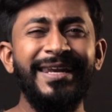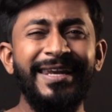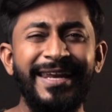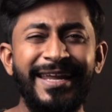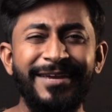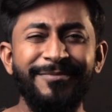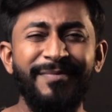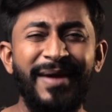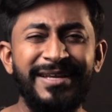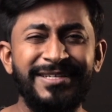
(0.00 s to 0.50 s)

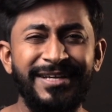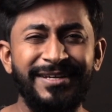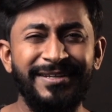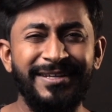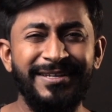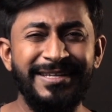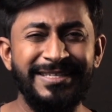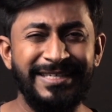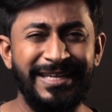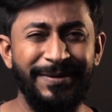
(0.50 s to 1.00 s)
link mentioned in the
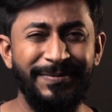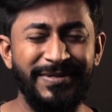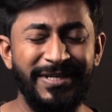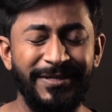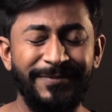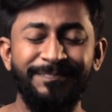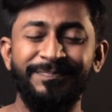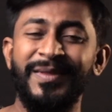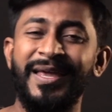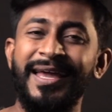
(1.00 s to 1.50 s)
description.
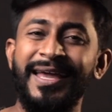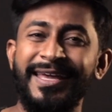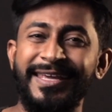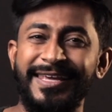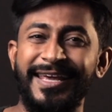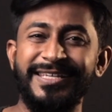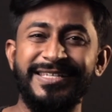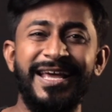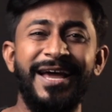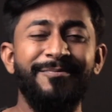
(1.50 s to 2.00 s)

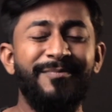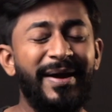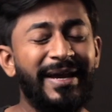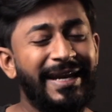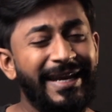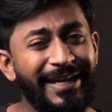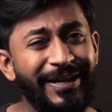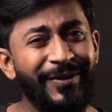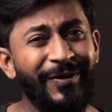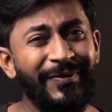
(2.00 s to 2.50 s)
Yes, by
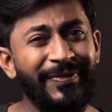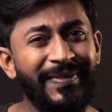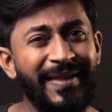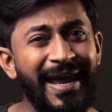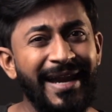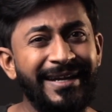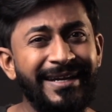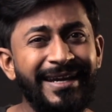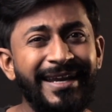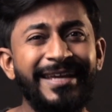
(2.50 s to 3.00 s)
clicking on
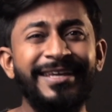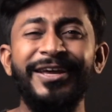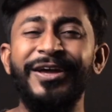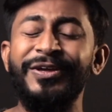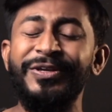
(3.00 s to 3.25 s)
that link,